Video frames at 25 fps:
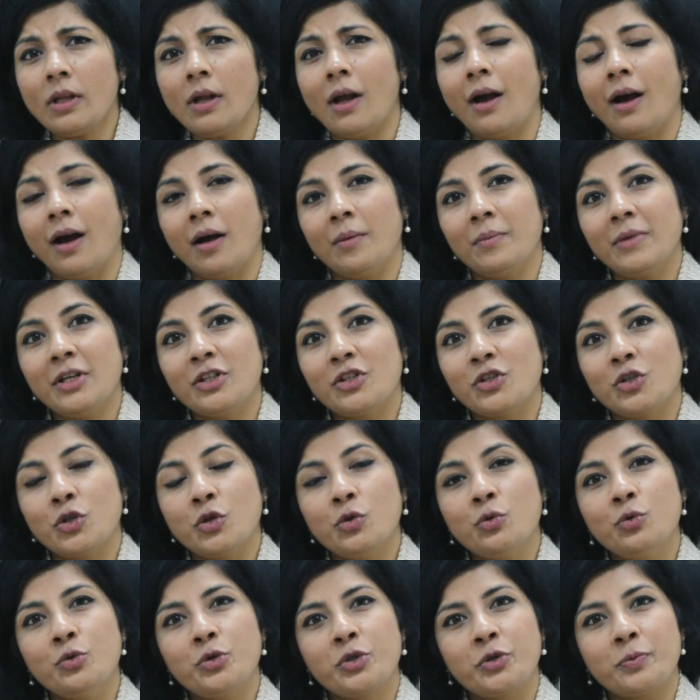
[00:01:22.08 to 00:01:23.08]
Um, it's
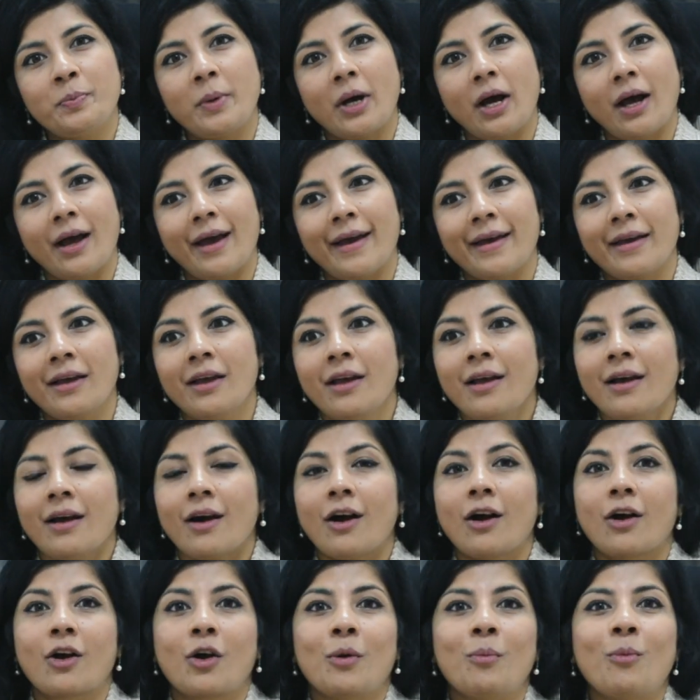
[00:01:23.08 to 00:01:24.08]
used by
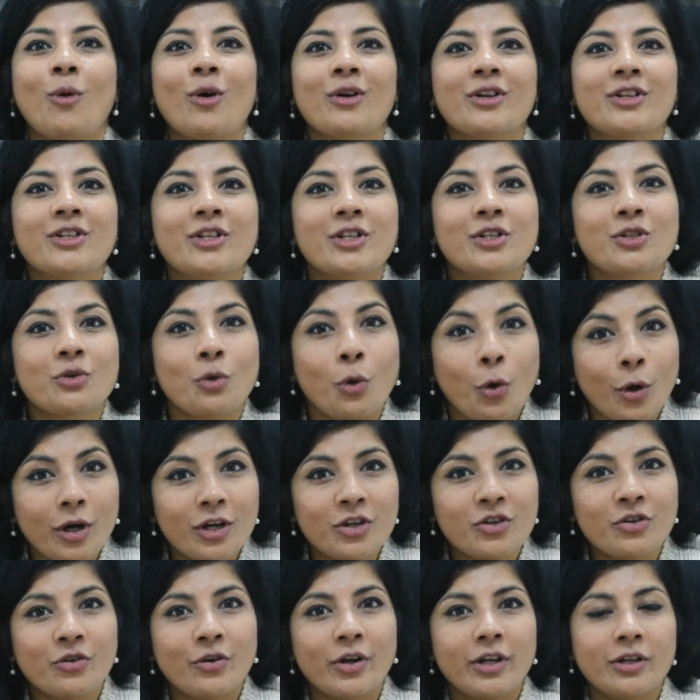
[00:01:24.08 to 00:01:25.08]
a commodities
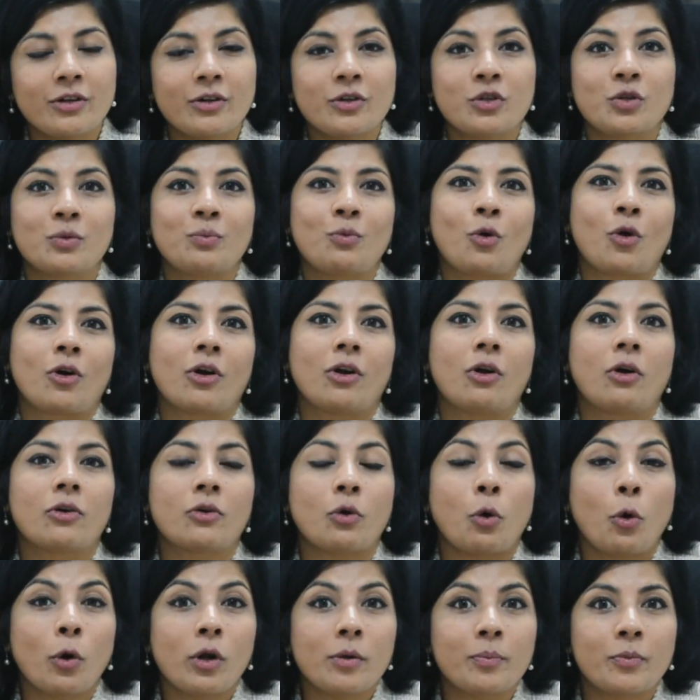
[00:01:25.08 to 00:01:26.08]
oil trader to model
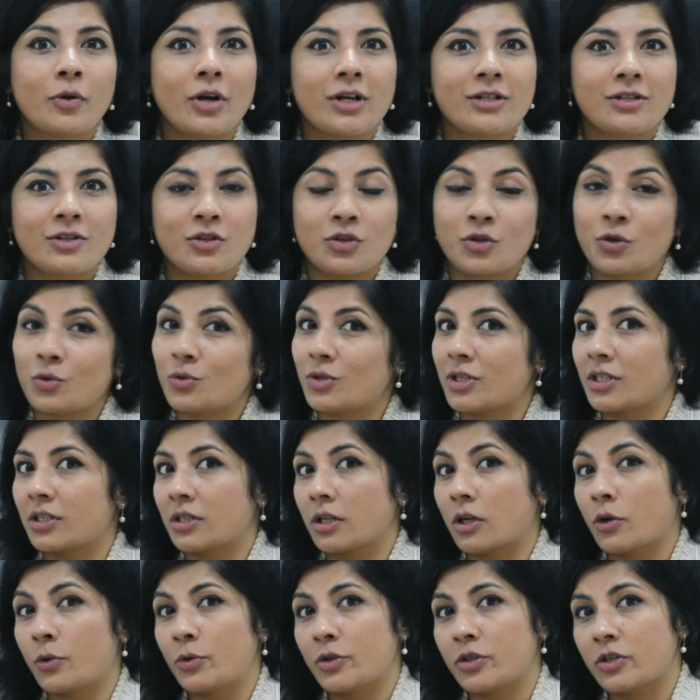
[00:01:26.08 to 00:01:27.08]
out oil prices using
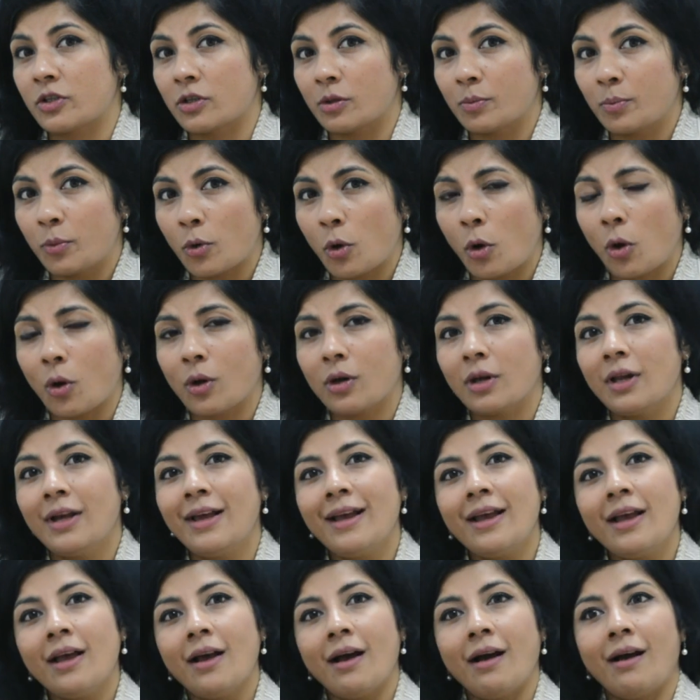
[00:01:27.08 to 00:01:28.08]
the crystal ball.
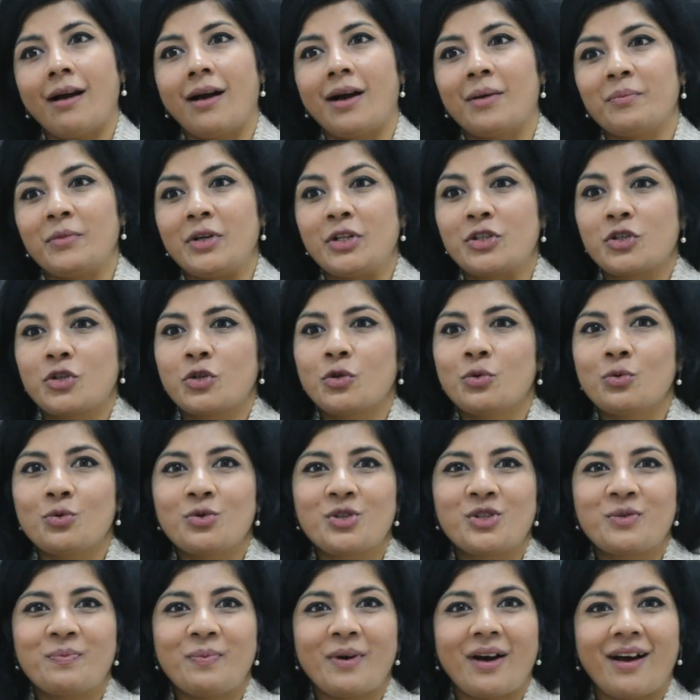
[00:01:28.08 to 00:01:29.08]
Um, it's
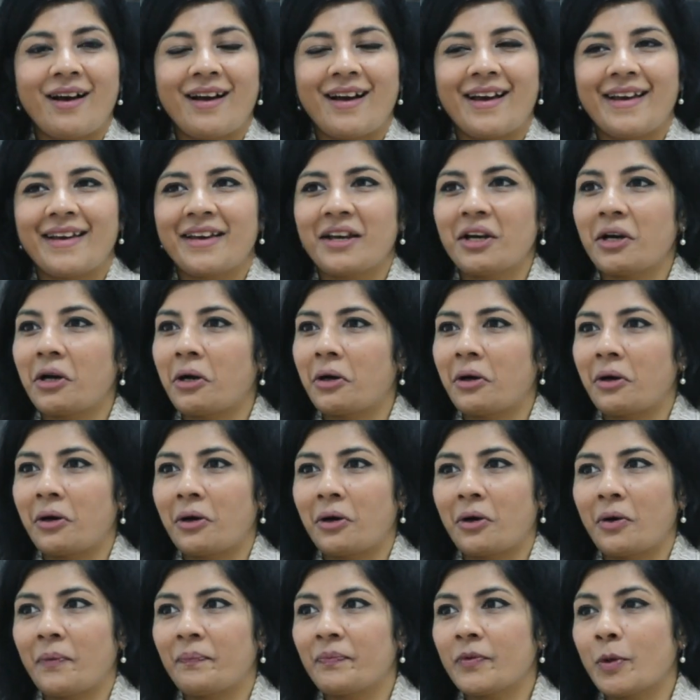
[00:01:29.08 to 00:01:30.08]
used by
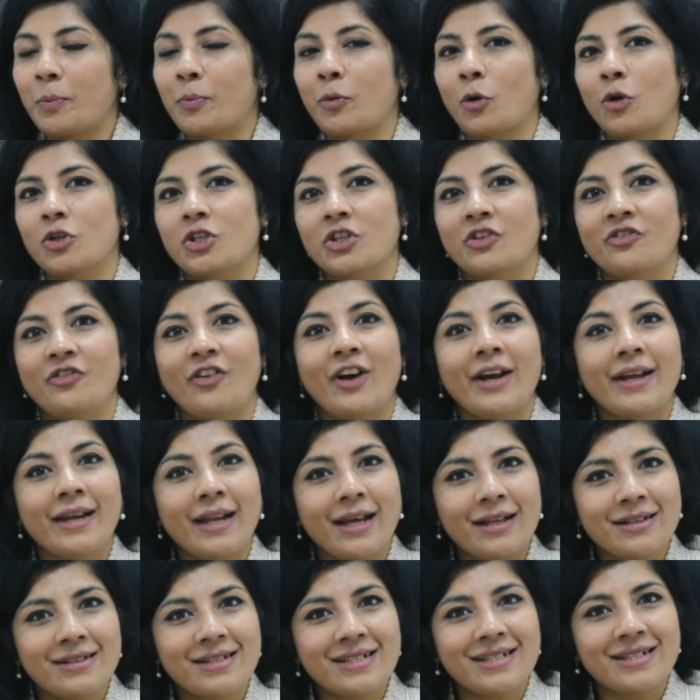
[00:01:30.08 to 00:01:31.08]
uh, a project
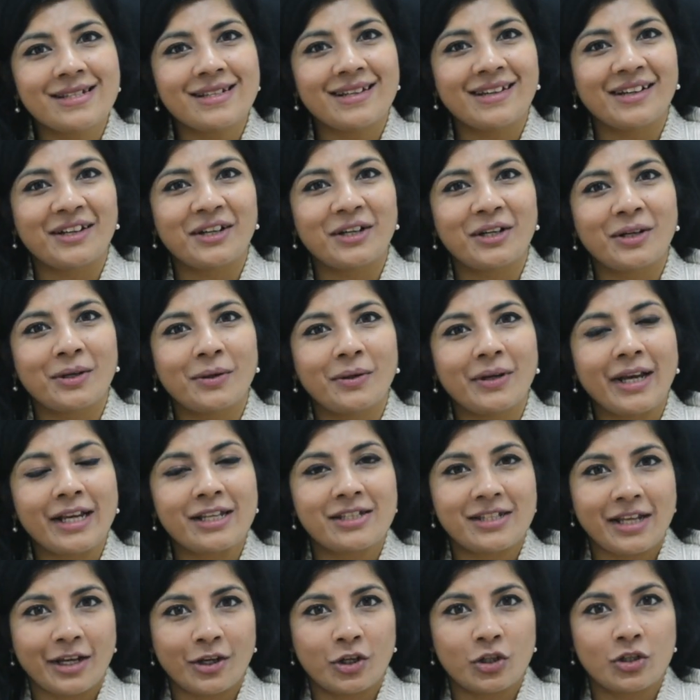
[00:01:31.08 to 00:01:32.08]
finance uh,
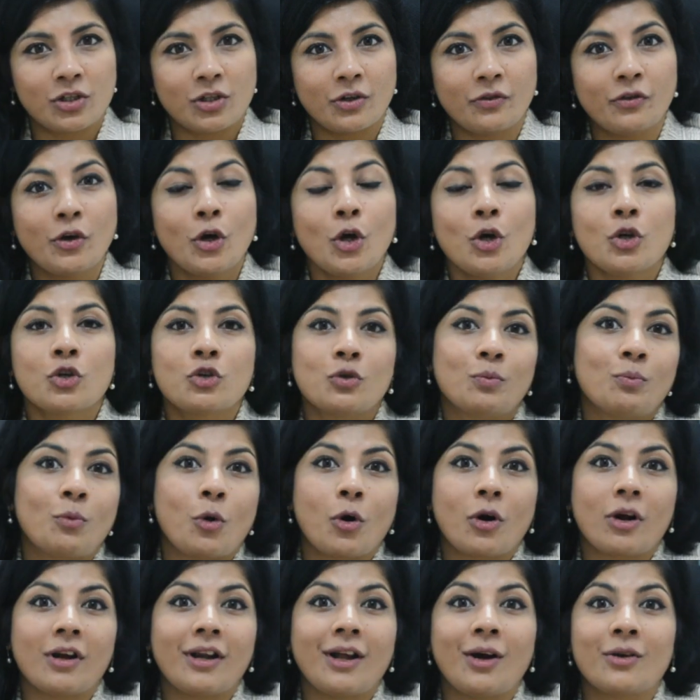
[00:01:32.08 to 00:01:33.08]
executive to
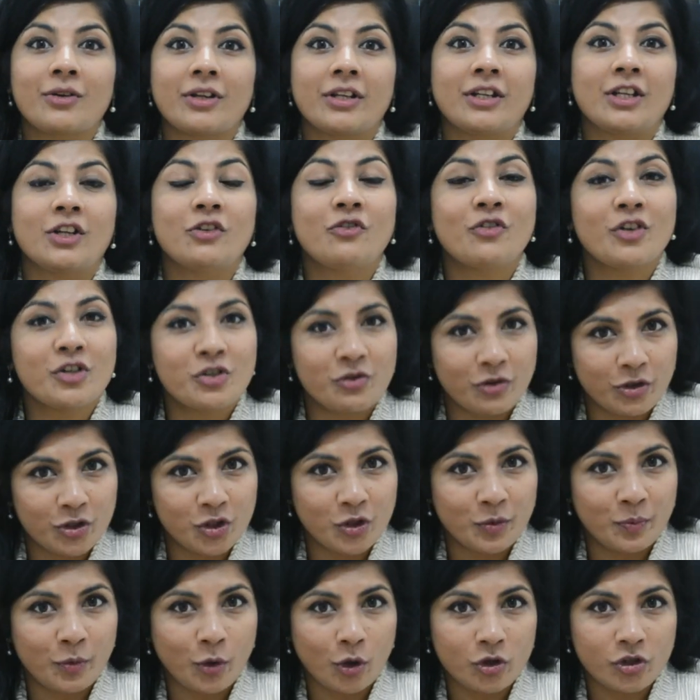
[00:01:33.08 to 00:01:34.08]
model out an
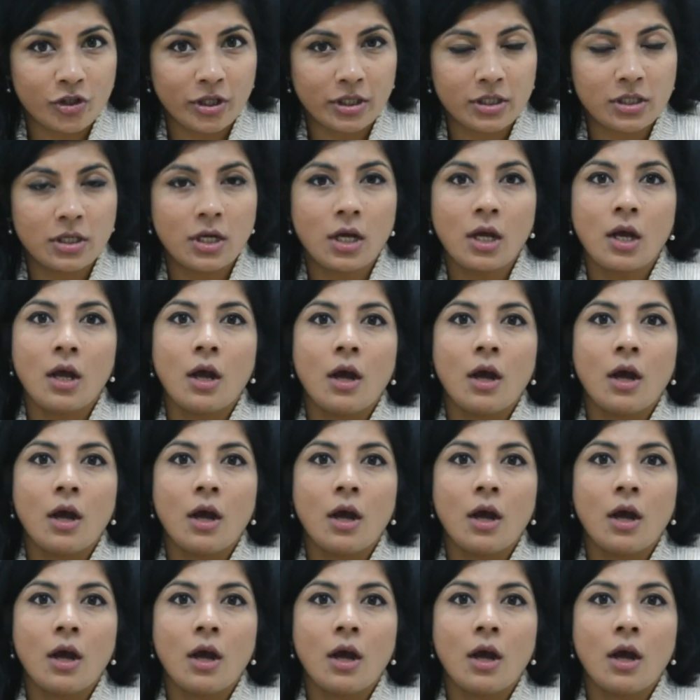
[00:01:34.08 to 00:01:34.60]
infrastructure project.